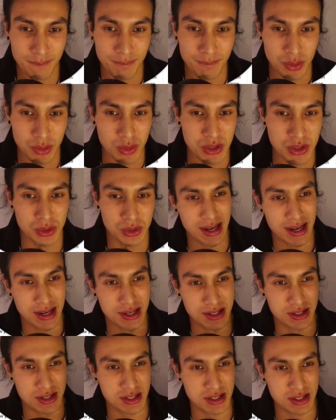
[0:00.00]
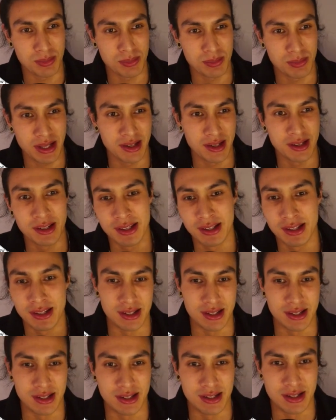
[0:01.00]
which will display it
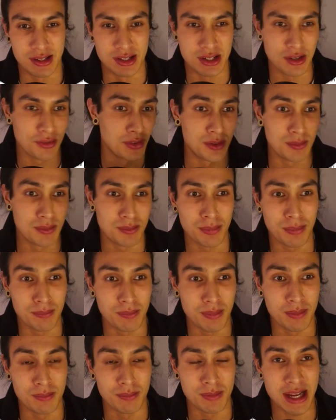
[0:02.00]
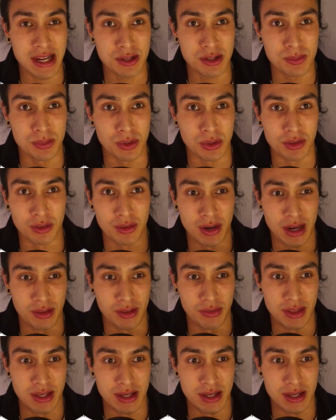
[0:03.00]
in different dashboards around
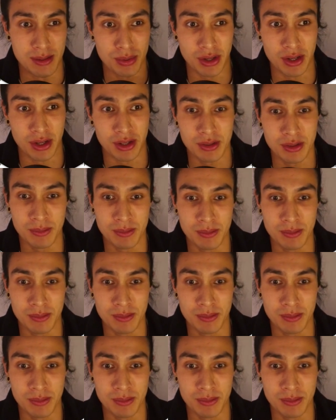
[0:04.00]
the product.